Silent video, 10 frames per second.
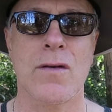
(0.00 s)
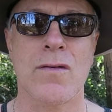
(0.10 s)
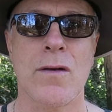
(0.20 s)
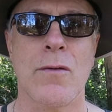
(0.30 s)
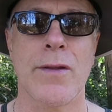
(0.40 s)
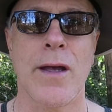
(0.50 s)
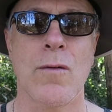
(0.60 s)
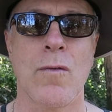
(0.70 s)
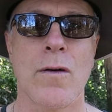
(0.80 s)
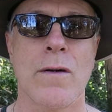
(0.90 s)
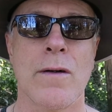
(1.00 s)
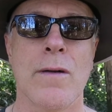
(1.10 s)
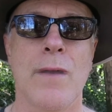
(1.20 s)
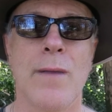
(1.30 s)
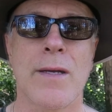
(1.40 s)
to see what they were
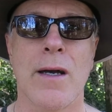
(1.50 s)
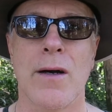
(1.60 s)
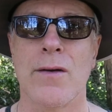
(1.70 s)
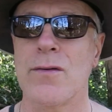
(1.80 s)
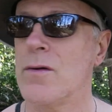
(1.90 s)
because